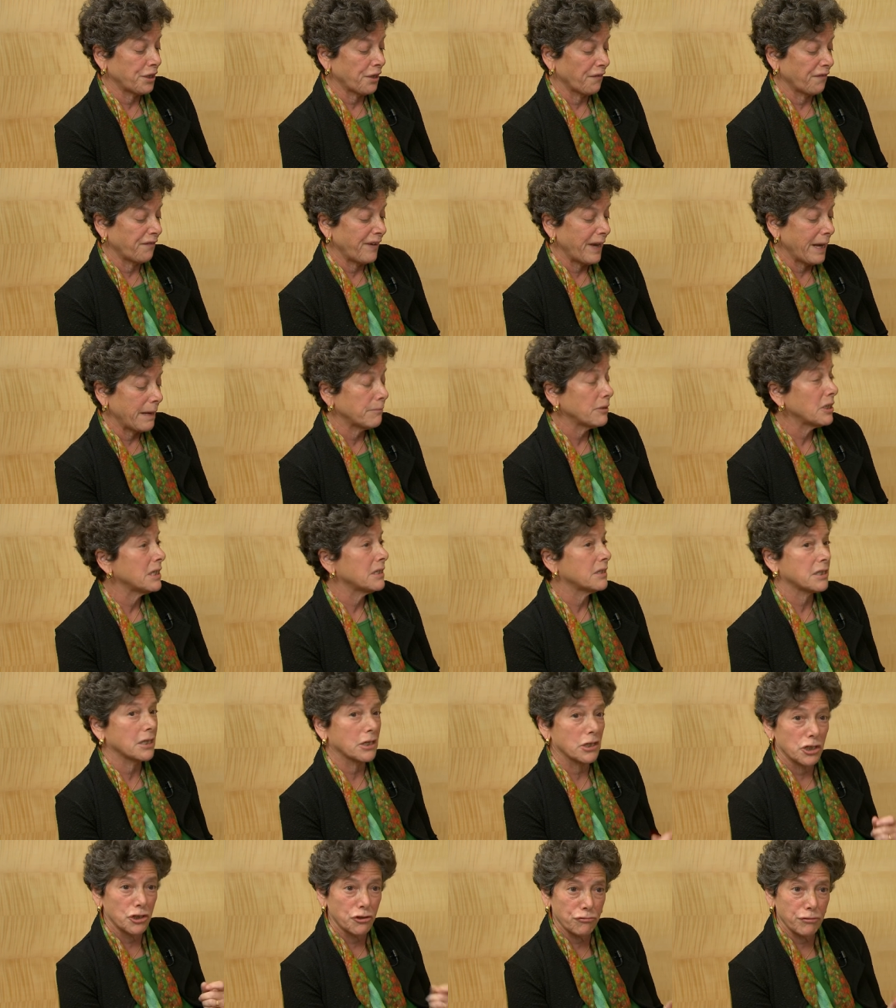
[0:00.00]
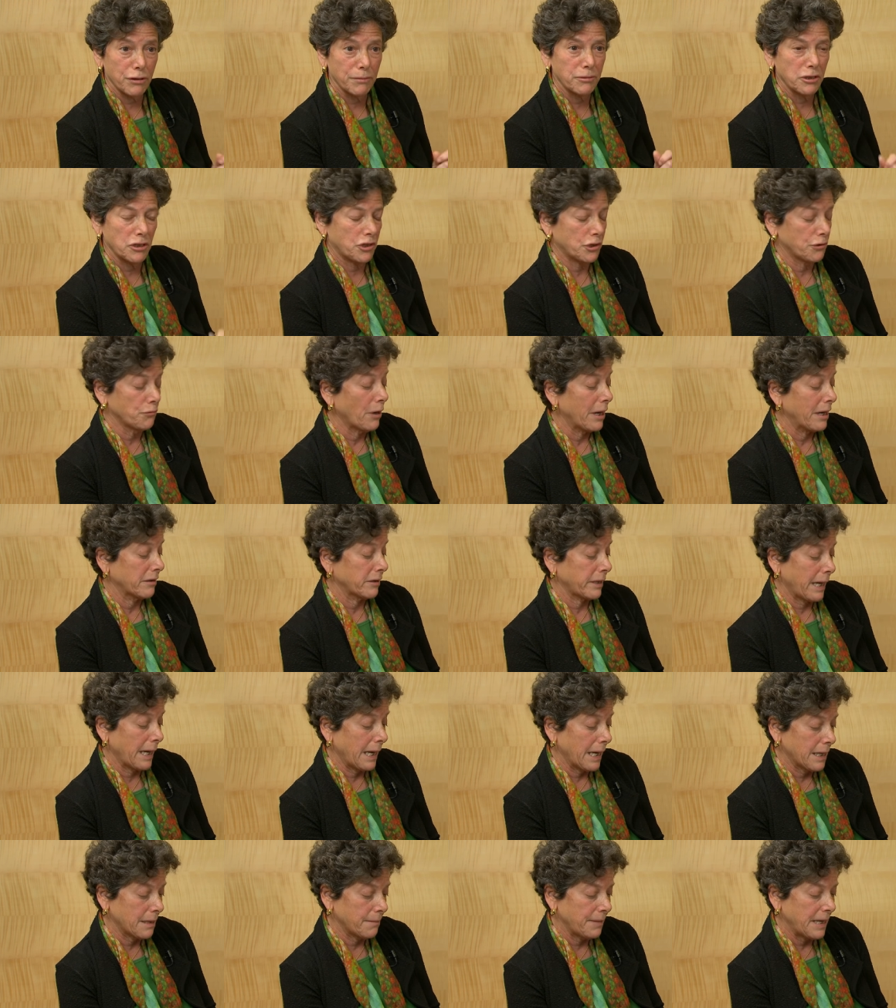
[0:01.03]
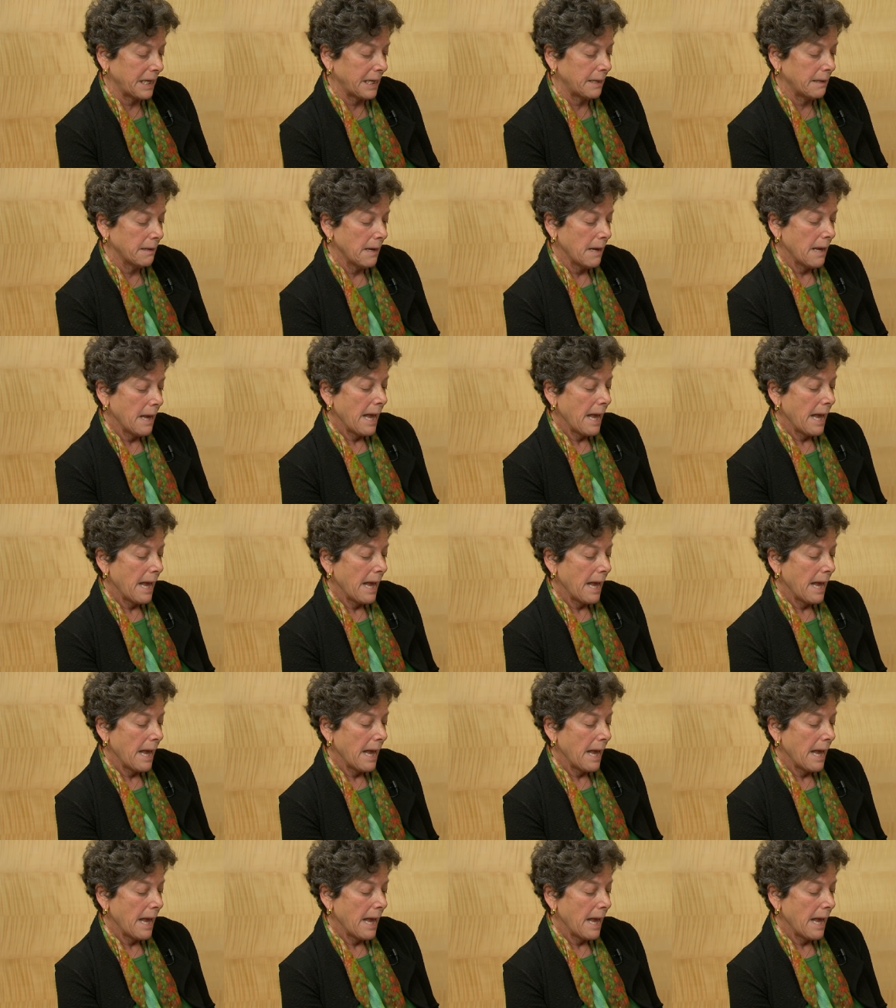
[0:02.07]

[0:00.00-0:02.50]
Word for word: their families and contribute to our economy,